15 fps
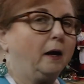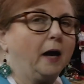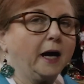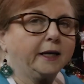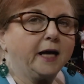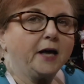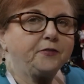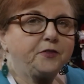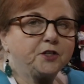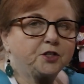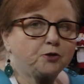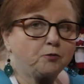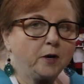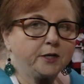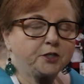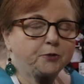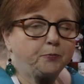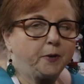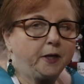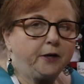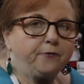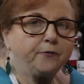I got this
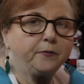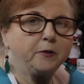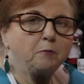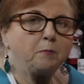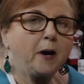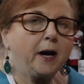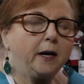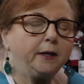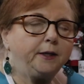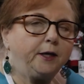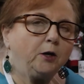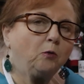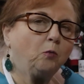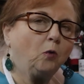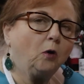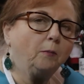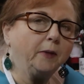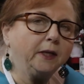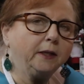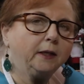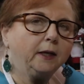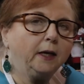recipe from the Pioneer
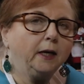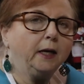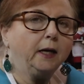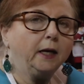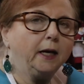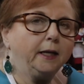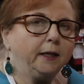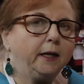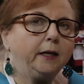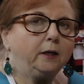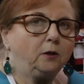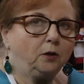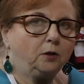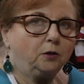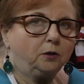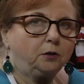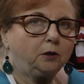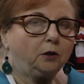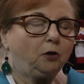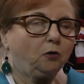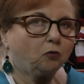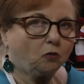Woman, and it looked
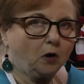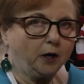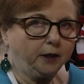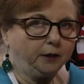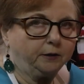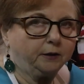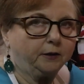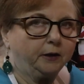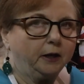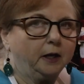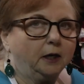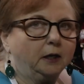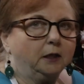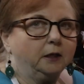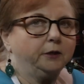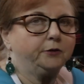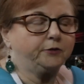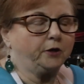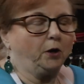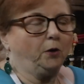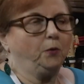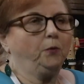great.
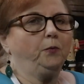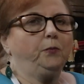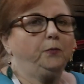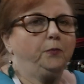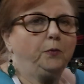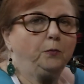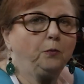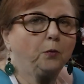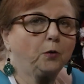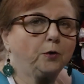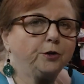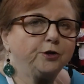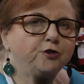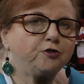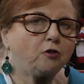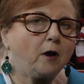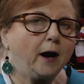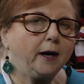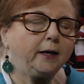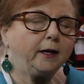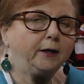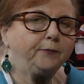So we're going to try
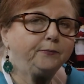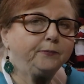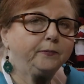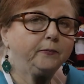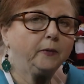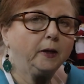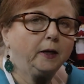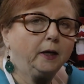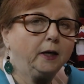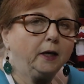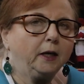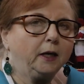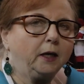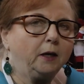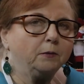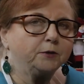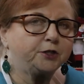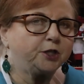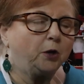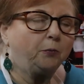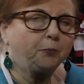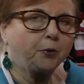it. It was
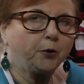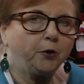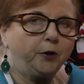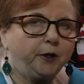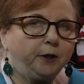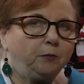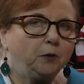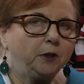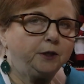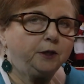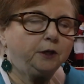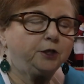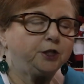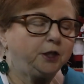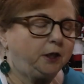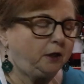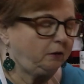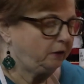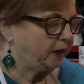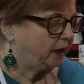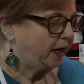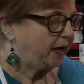so pretty when she
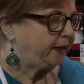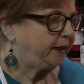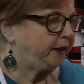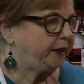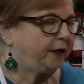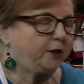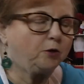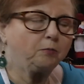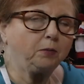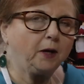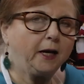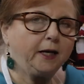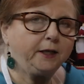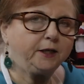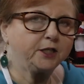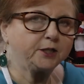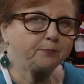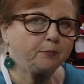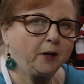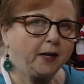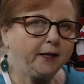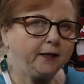had it in her plate
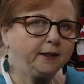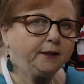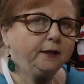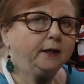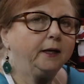displaying,